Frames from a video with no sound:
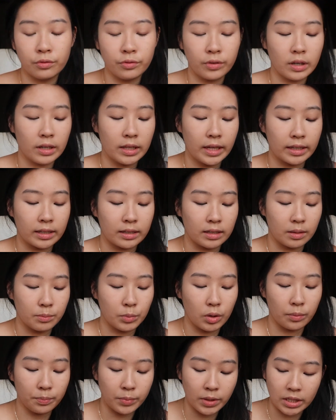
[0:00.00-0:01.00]
for like a
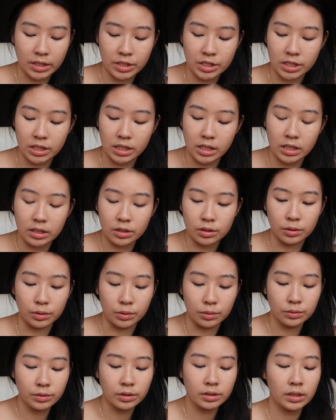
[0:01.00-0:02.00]
more peachy
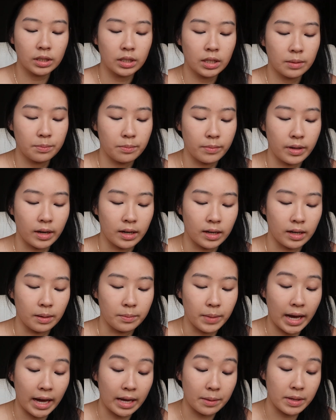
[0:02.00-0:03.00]
toned
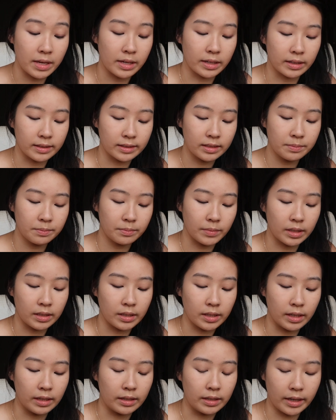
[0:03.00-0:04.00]
eye makeup.
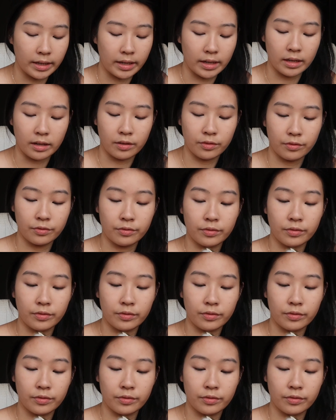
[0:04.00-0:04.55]
And then I have